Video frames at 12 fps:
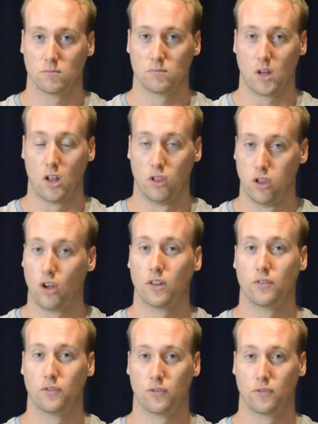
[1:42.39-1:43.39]
a lot
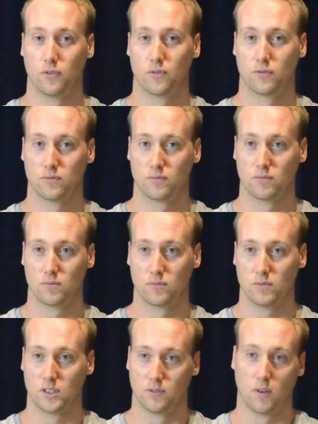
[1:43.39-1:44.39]
of
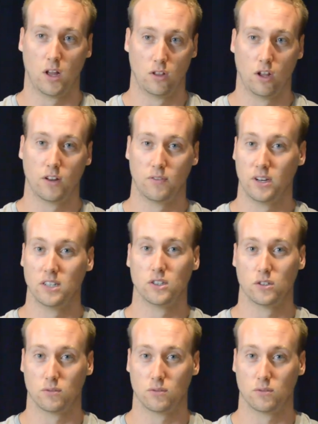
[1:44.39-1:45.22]
it's a lot of it is